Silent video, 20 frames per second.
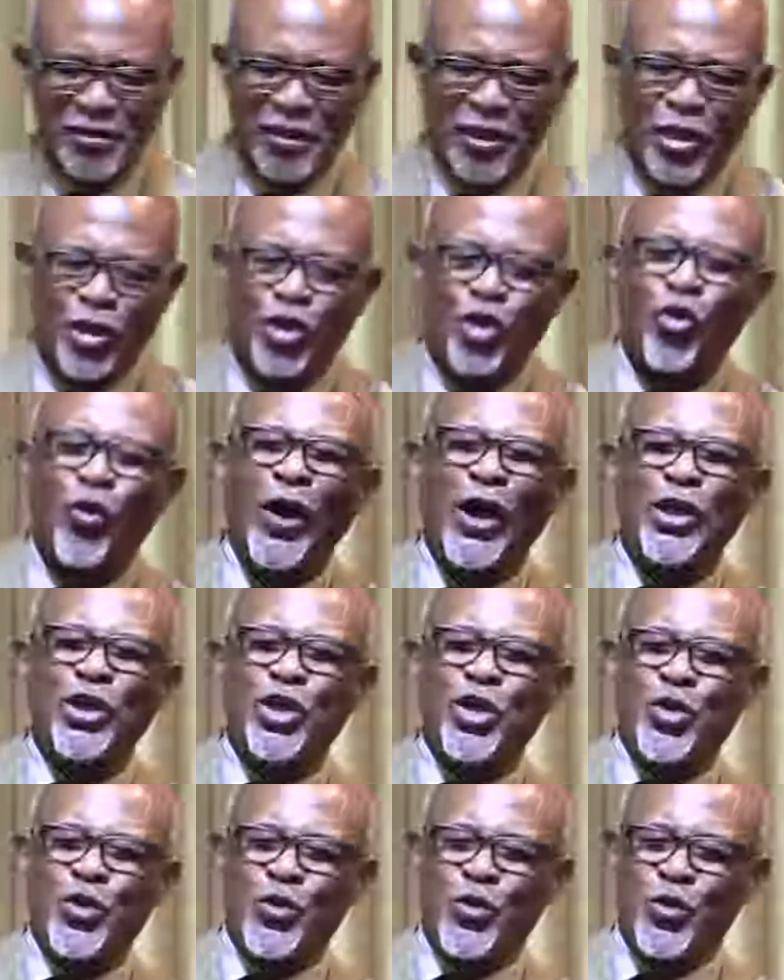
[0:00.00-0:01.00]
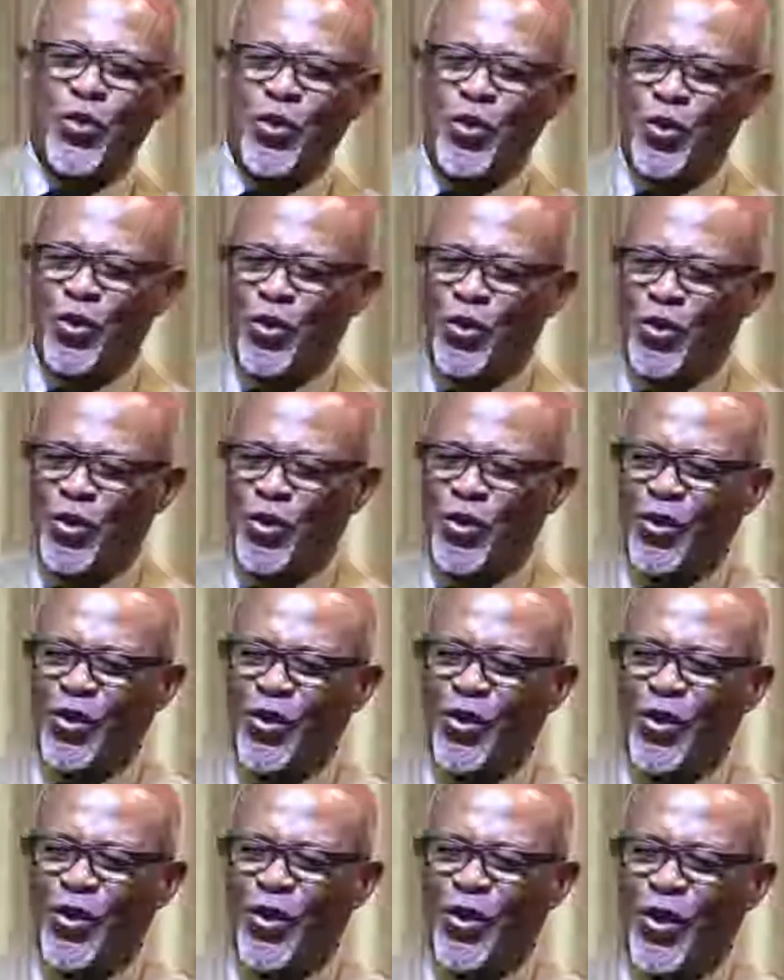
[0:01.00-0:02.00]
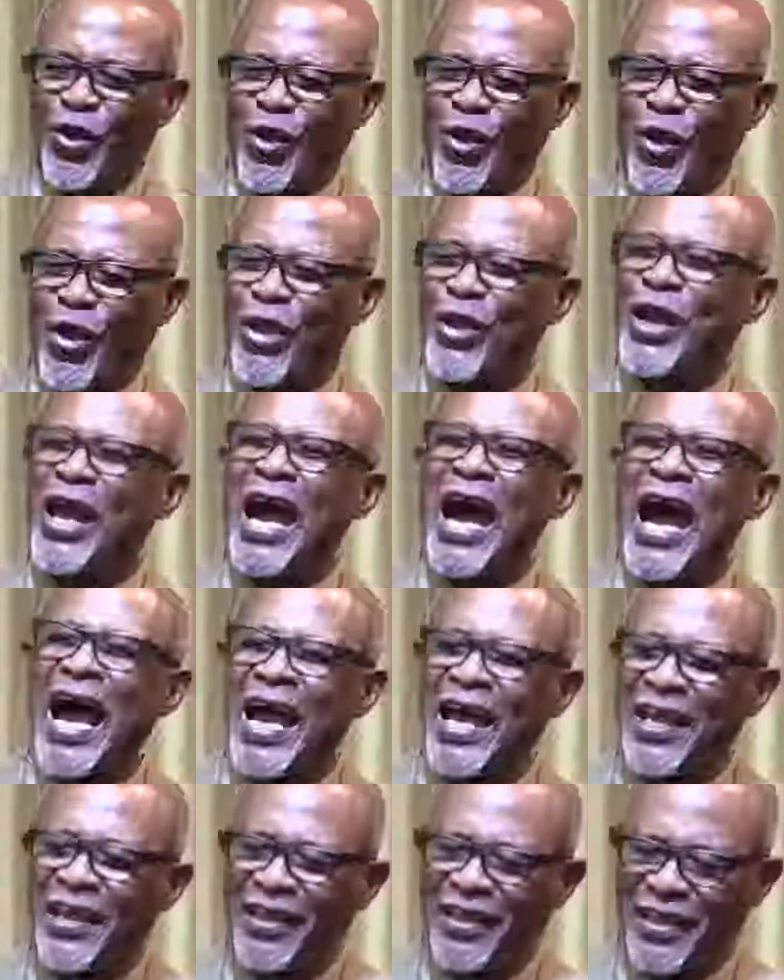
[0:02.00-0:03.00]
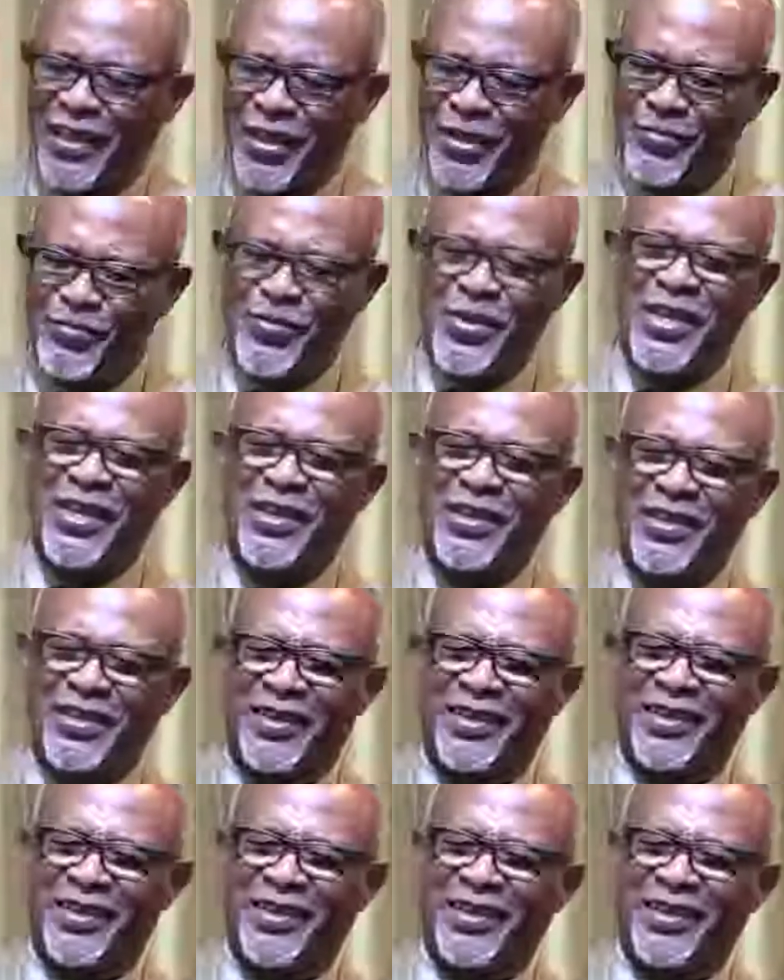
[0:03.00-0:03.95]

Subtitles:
you are you, and I and me,